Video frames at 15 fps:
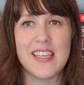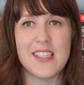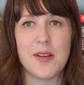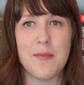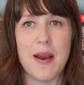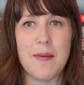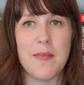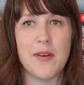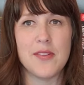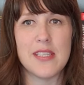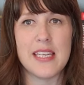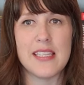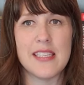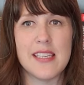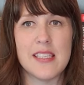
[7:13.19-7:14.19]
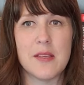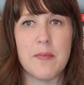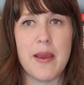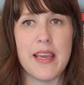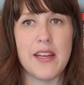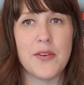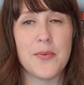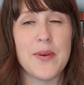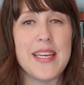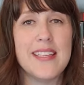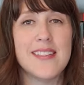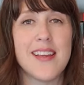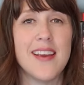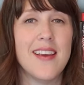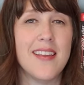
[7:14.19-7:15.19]
These are my most anticipated
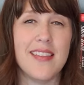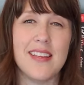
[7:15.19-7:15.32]
reads.